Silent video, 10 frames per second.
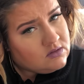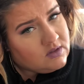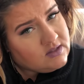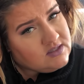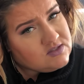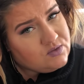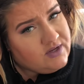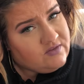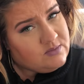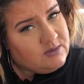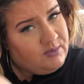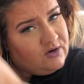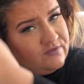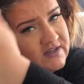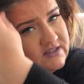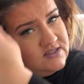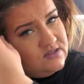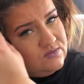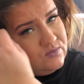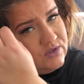And these don't have to be perfect.
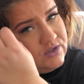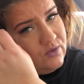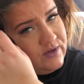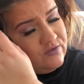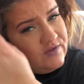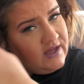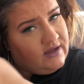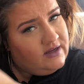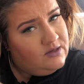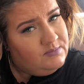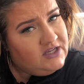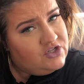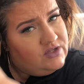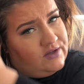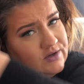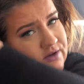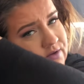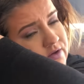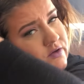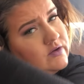We're going for that kind of beachy look,
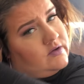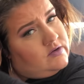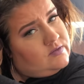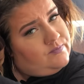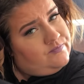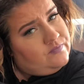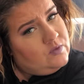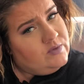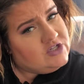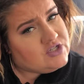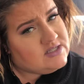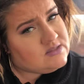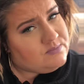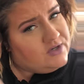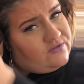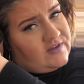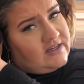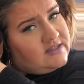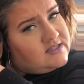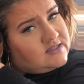which isn't
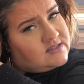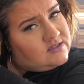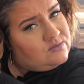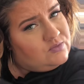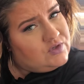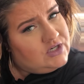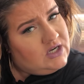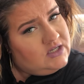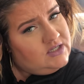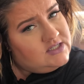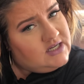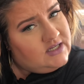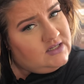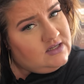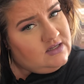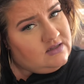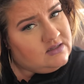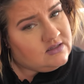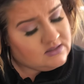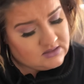perfect. It's a little more undone,
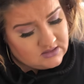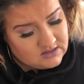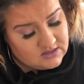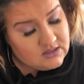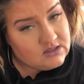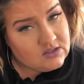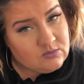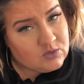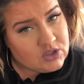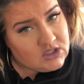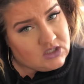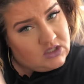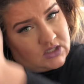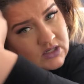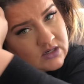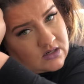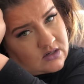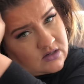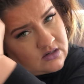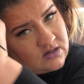a little more
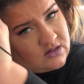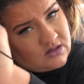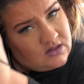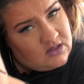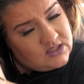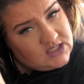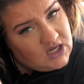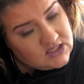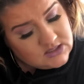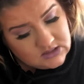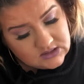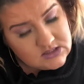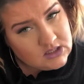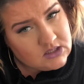tousled.